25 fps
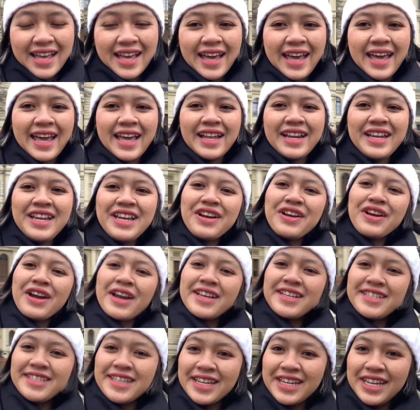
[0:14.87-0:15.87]
and here
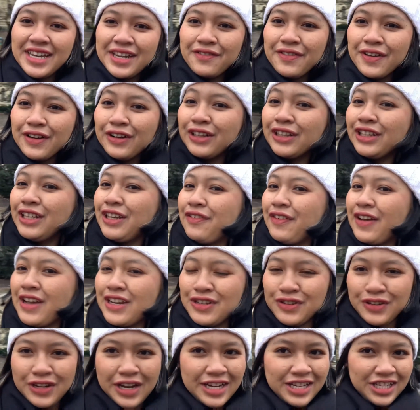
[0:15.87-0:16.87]
I study in Faculty of
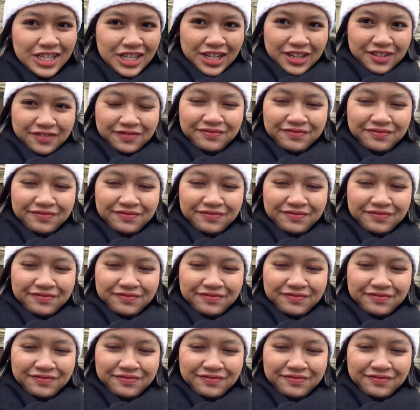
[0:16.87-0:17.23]
Education.